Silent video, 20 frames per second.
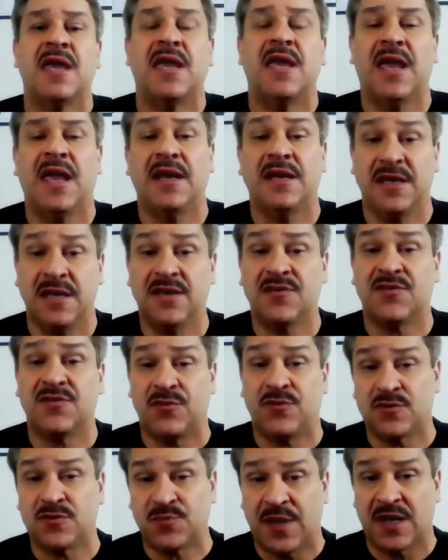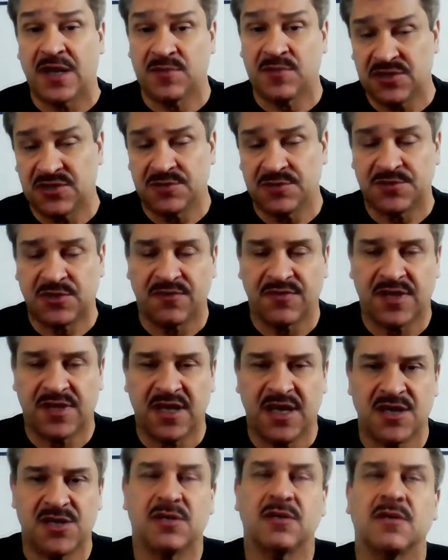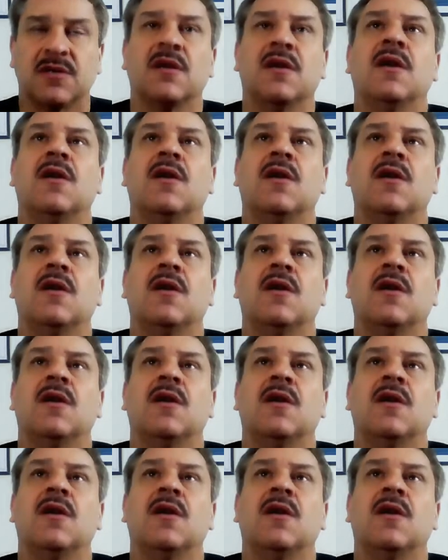And it is a full spectrum leadership certification.